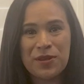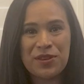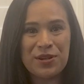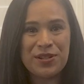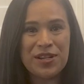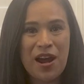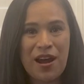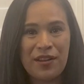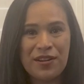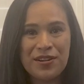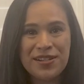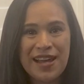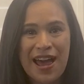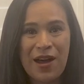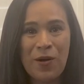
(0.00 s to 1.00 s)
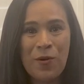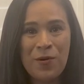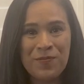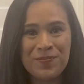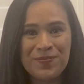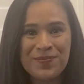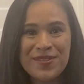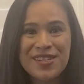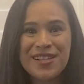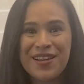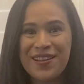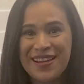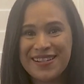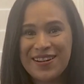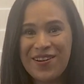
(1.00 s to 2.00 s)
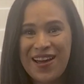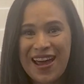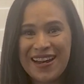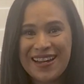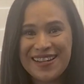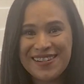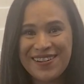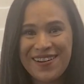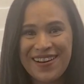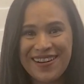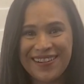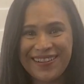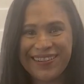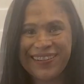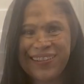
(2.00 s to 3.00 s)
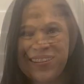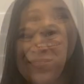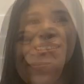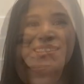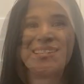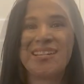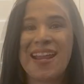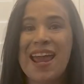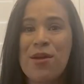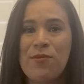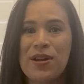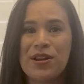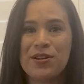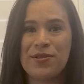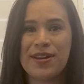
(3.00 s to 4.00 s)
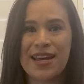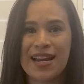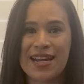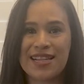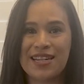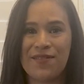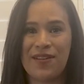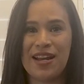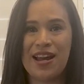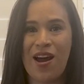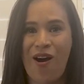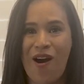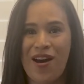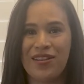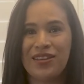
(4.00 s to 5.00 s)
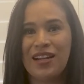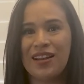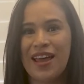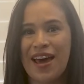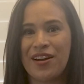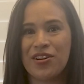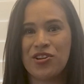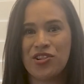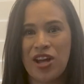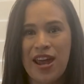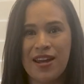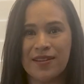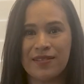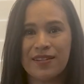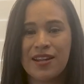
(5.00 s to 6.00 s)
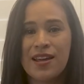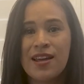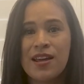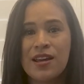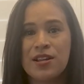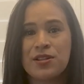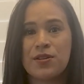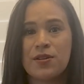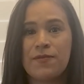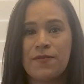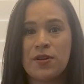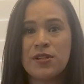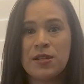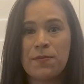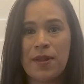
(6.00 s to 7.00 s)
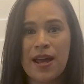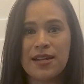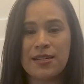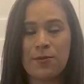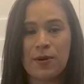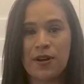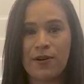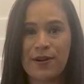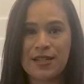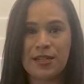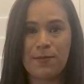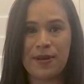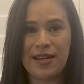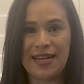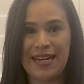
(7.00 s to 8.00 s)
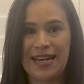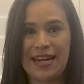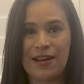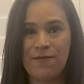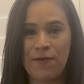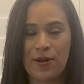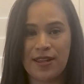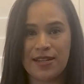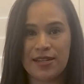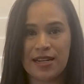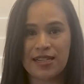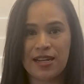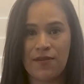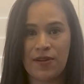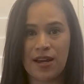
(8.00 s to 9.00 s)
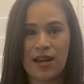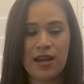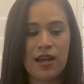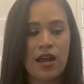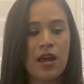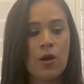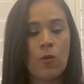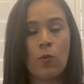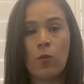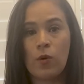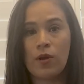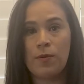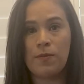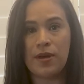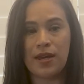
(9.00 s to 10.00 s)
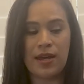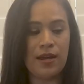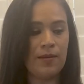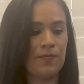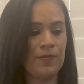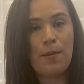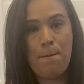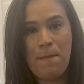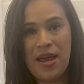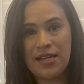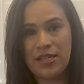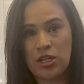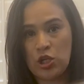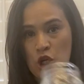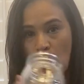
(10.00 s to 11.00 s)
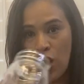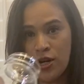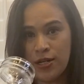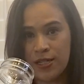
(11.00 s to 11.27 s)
our toddlers at home. So let's go ahead and get started. Today we are doing an activity on the letter J. So a few supplies that we're going to be needing for this activity will be mason jars,